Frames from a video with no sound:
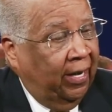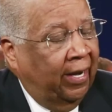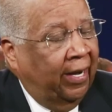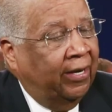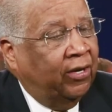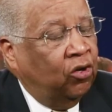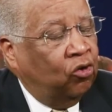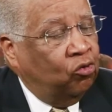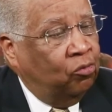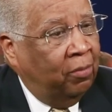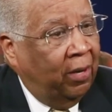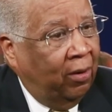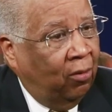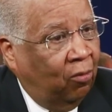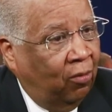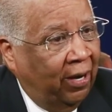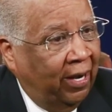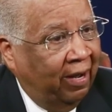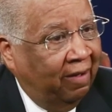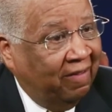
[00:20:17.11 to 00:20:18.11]
I told my
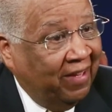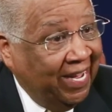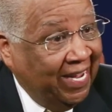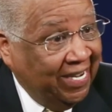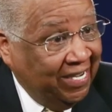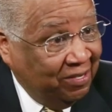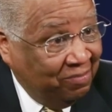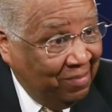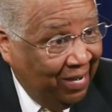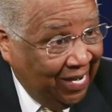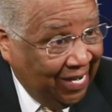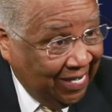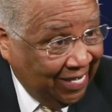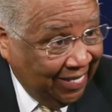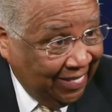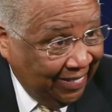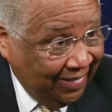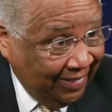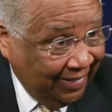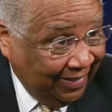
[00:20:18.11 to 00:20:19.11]
wife, he's
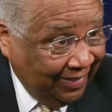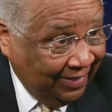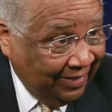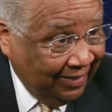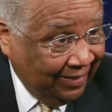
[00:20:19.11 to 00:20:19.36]
mine.